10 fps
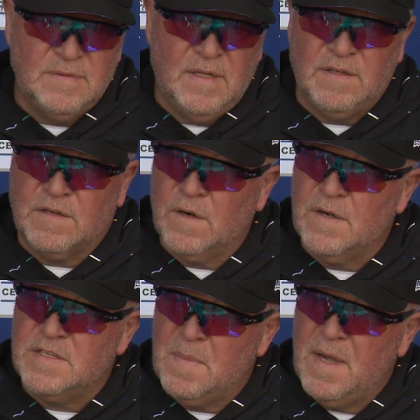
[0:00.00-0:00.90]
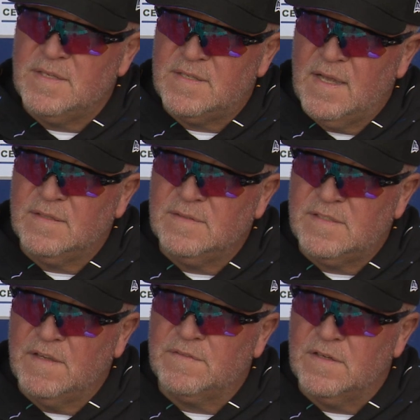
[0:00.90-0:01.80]
and Curry's mindset,
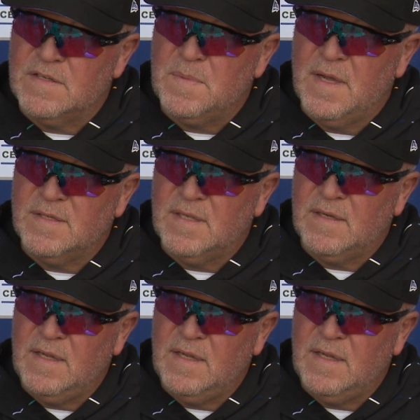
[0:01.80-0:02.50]
Steph Curry's mindset.